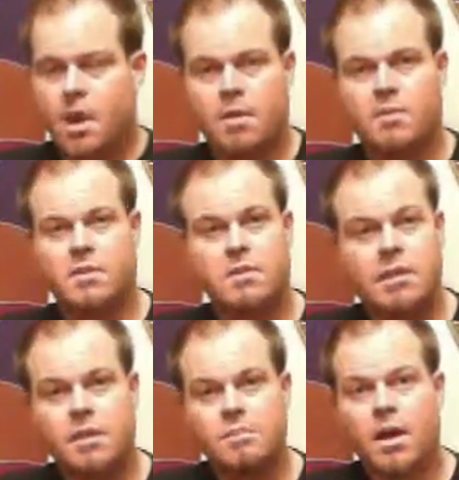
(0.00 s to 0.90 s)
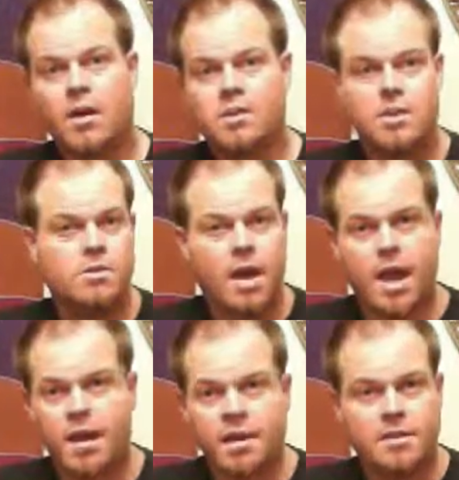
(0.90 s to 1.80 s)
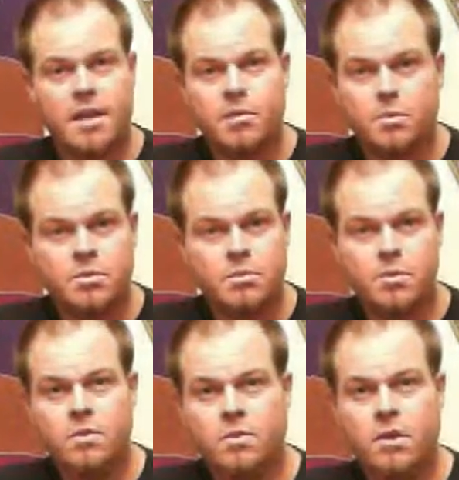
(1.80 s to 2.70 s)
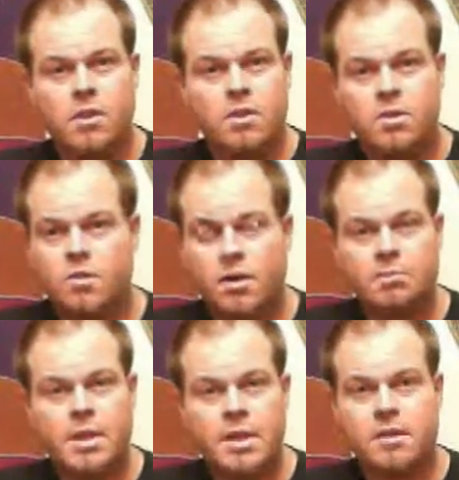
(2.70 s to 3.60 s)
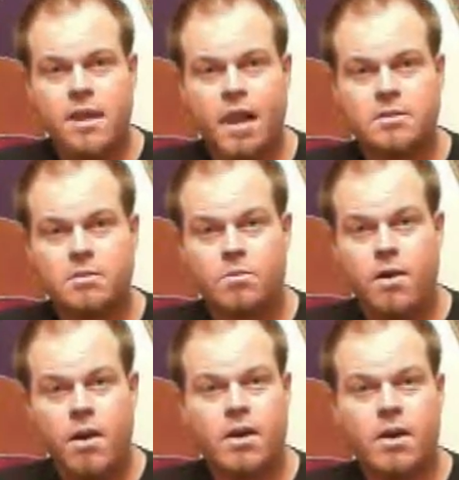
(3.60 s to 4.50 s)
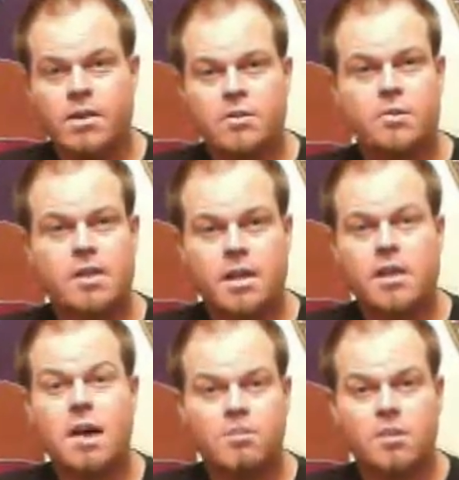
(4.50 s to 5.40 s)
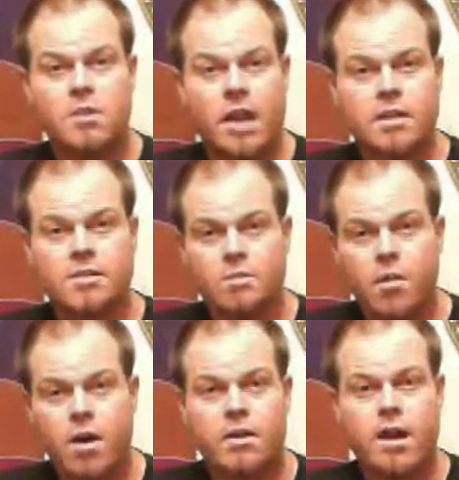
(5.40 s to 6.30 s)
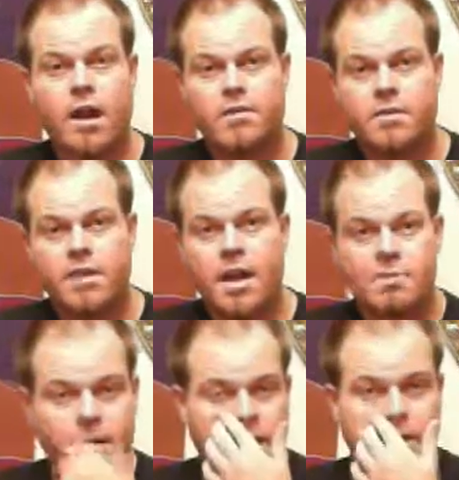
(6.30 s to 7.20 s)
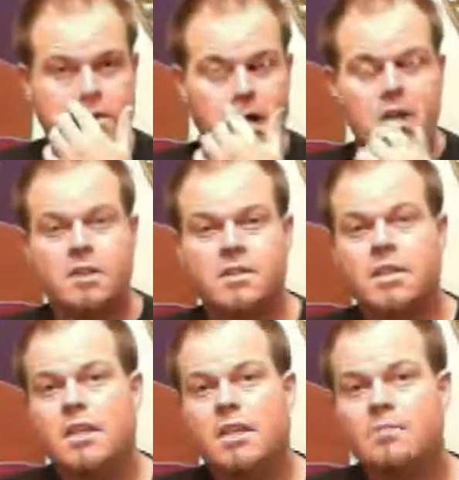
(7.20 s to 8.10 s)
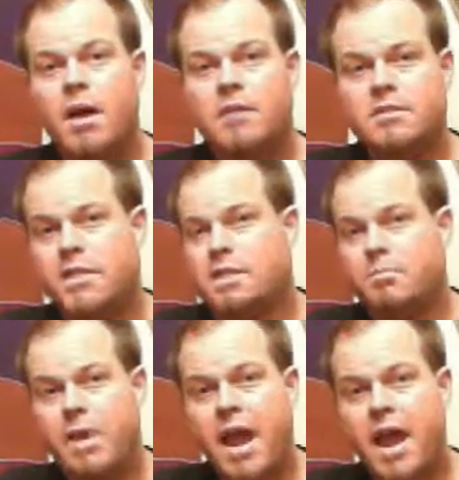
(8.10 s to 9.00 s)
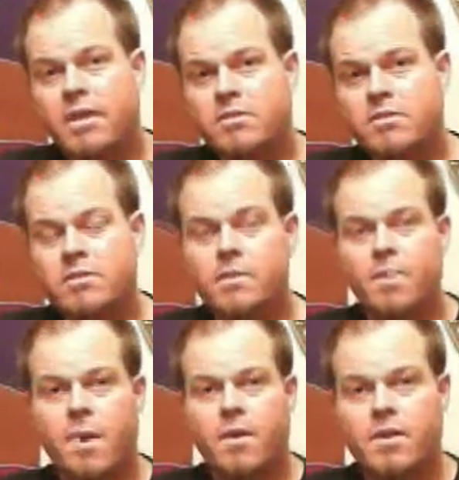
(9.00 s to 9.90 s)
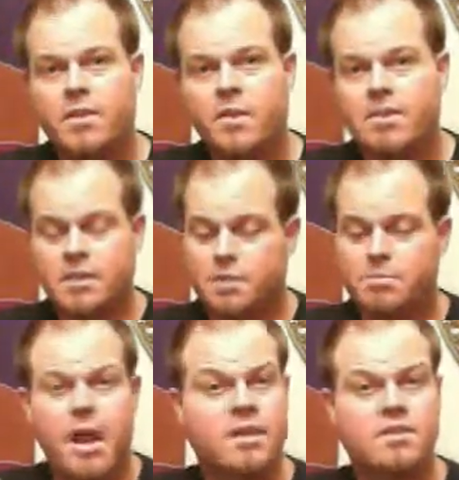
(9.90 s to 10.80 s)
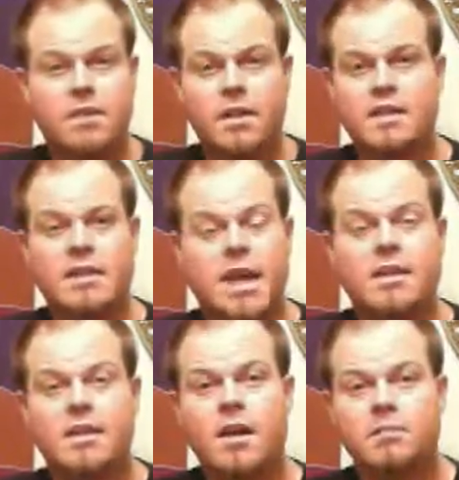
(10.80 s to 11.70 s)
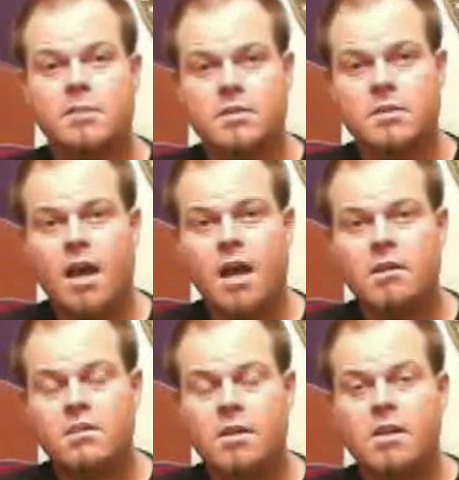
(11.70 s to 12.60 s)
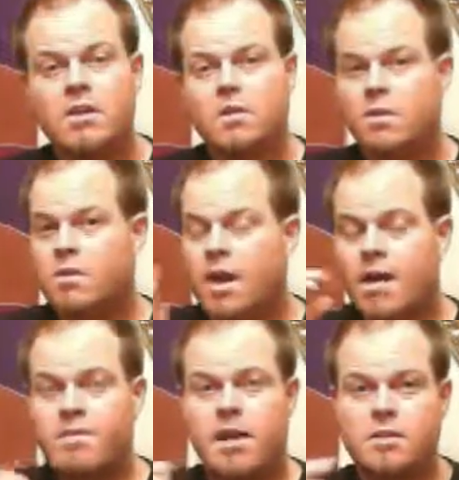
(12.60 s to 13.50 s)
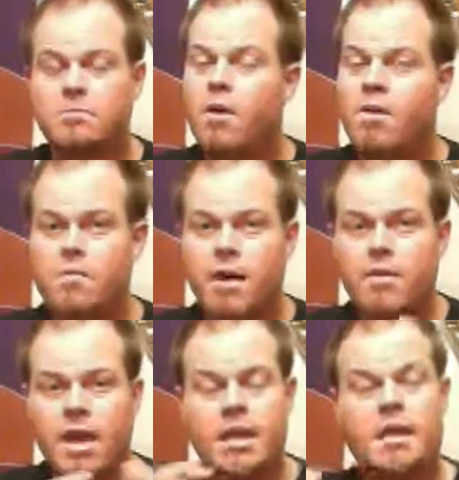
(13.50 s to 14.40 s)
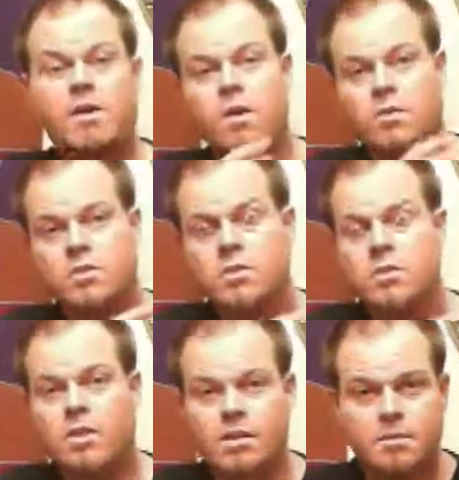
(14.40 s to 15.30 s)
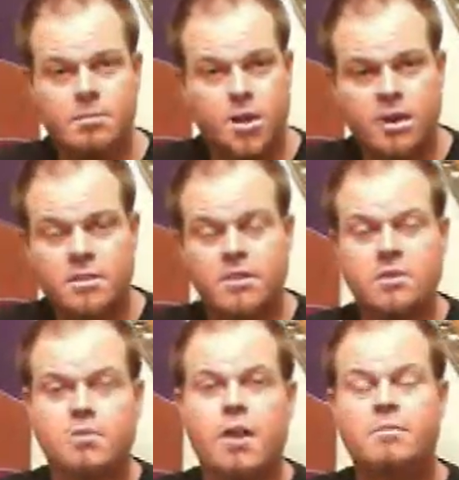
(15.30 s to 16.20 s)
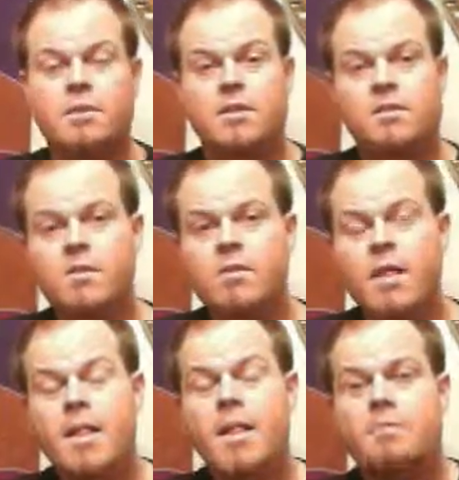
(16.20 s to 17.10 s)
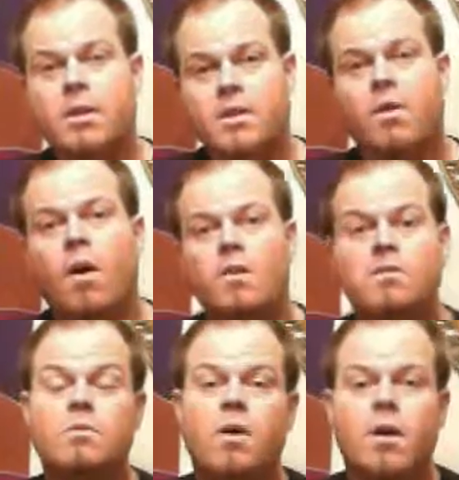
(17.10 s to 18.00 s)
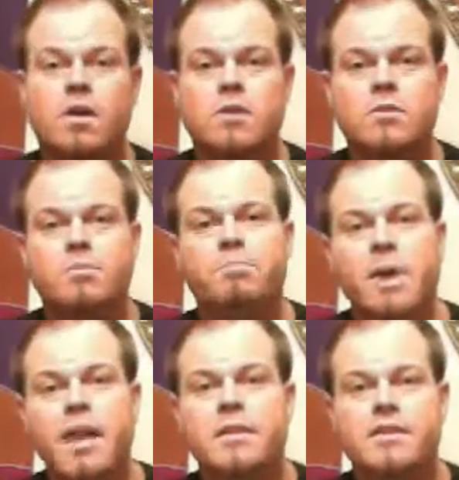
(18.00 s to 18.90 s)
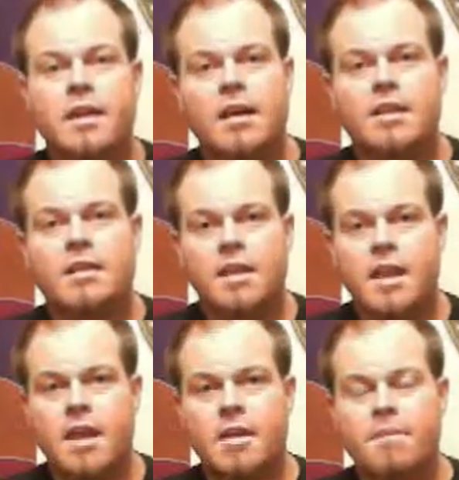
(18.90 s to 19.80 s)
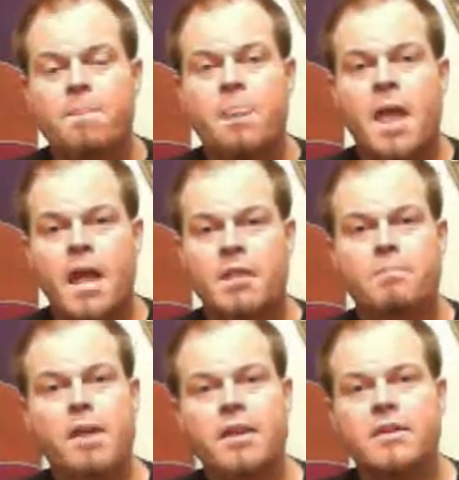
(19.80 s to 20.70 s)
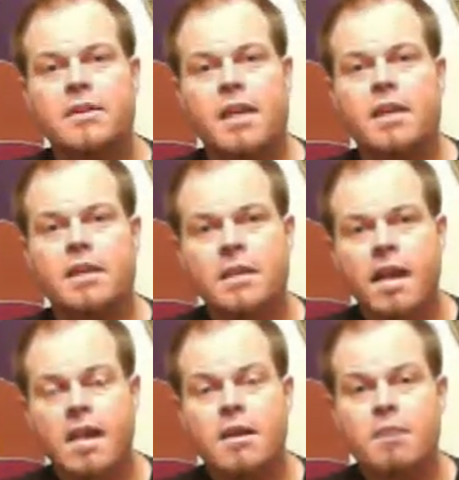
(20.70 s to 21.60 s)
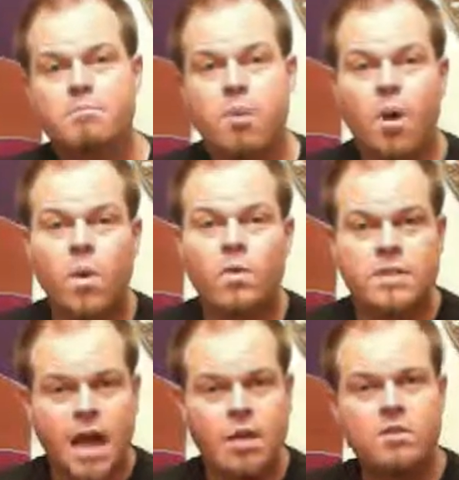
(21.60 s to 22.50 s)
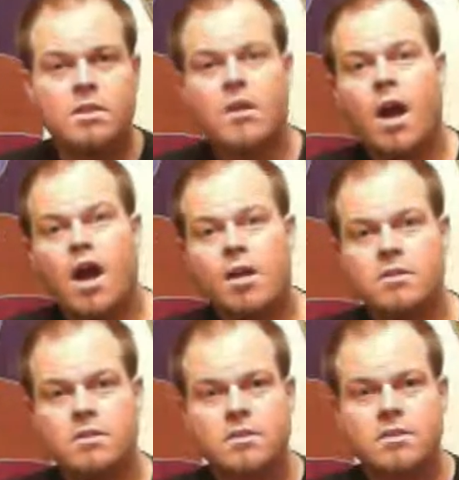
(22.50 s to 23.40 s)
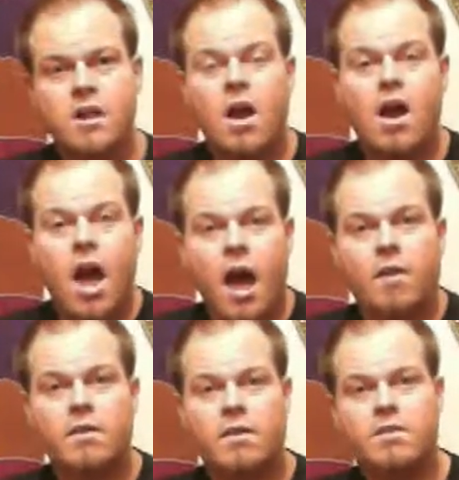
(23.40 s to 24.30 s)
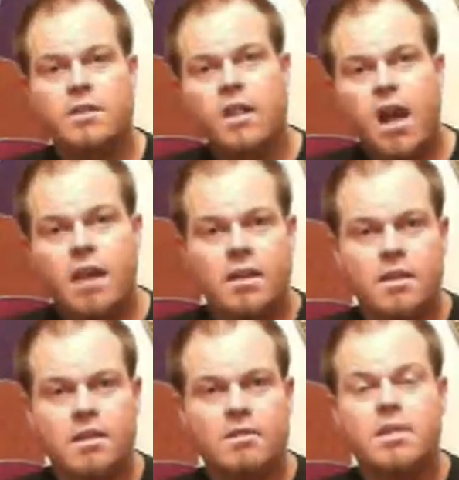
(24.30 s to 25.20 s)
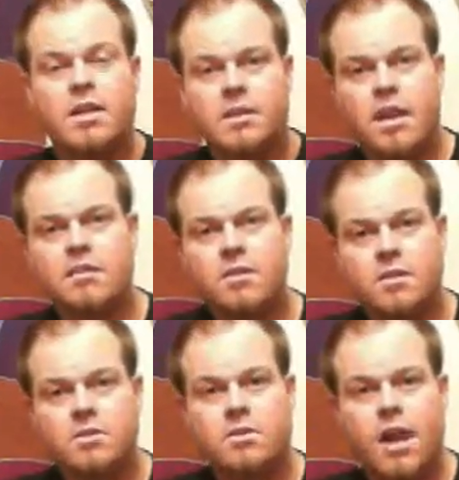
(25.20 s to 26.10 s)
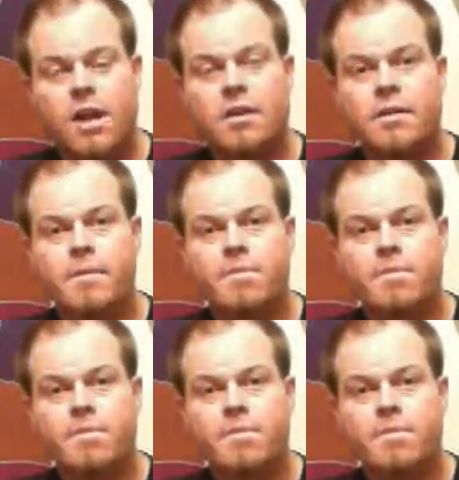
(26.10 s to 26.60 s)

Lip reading: And with the psyllium husk, you add a tablespoon to a big glass of water, and you drink a couple glasses of water after that, because the psyllium husk expands. Alright, this expands to like 10 times its size. So you have that small amount and it goes through as a brush and scrapes it through. But you also want to use bentonite clay. And the bentonite clay pulls out the toxins out of the lining of the intestinal tract,